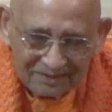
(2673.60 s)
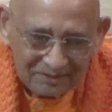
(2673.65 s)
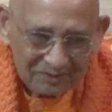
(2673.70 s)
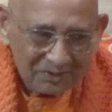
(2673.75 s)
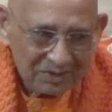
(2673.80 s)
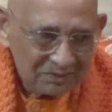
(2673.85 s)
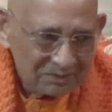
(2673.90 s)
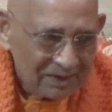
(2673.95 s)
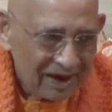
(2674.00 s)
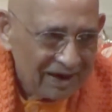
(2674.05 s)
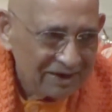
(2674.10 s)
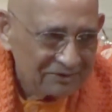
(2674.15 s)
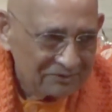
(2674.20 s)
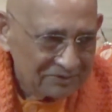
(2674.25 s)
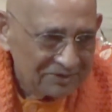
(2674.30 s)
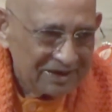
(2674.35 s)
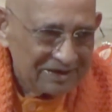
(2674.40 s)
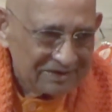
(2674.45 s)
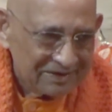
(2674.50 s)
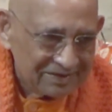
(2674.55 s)
Goodbye
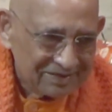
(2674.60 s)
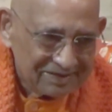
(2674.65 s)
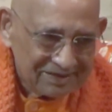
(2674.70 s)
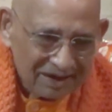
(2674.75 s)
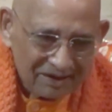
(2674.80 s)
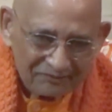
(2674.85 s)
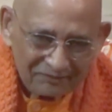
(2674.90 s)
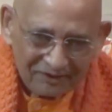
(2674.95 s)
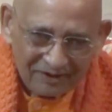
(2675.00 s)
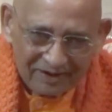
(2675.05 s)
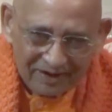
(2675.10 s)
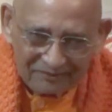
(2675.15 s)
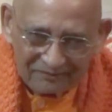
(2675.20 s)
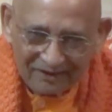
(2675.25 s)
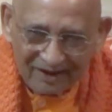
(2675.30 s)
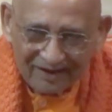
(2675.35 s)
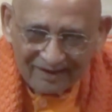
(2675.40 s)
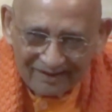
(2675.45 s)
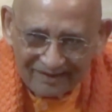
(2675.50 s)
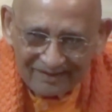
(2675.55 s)
to the chitta
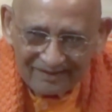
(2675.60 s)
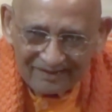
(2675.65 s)
forever.